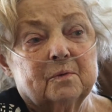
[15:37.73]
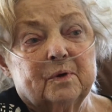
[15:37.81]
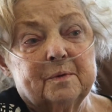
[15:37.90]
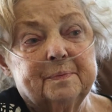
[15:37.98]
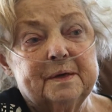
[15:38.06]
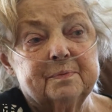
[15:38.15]

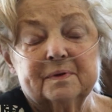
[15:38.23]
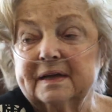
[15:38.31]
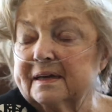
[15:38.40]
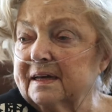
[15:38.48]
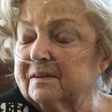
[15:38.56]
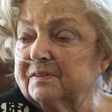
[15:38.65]
where people
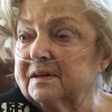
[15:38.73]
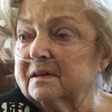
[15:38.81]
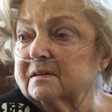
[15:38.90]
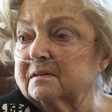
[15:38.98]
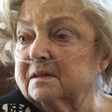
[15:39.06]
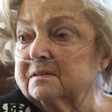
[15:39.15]
had
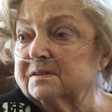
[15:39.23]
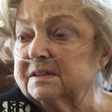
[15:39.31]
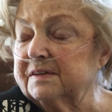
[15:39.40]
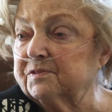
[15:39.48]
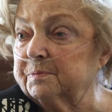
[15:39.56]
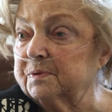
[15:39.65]
every
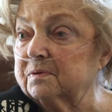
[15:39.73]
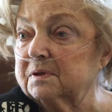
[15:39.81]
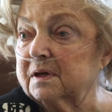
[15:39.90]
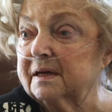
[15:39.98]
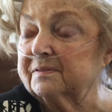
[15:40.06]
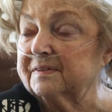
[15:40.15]
conceivable
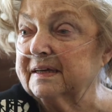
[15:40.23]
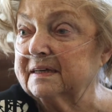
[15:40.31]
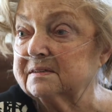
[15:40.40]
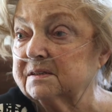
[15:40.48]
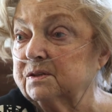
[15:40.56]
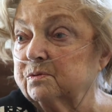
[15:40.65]
kind of
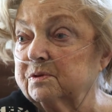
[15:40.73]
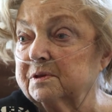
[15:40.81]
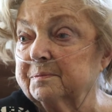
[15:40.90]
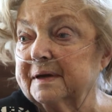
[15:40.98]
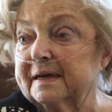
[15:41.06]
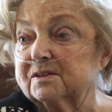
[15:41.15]
cancer you could
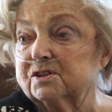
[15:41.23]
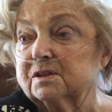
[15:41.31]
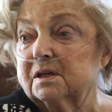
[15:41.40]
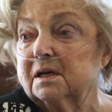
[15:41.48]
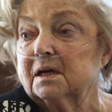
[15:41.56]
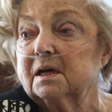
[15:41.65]
imagine.